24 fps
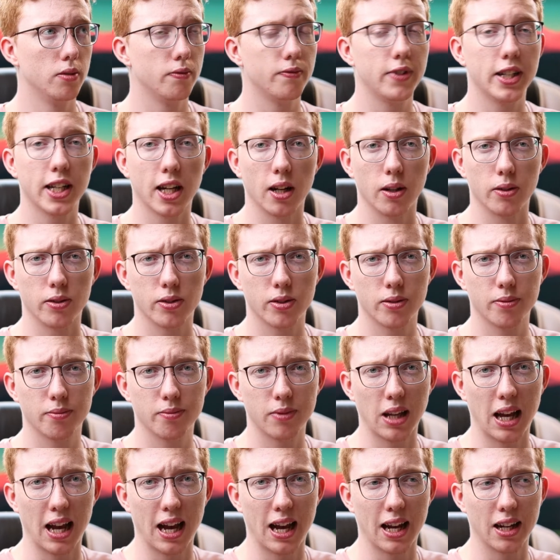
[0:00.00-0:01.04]
videos
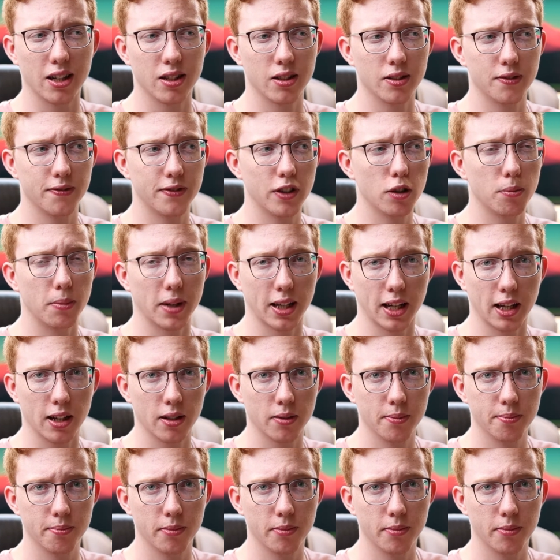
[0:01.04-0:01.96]
and filmmaking.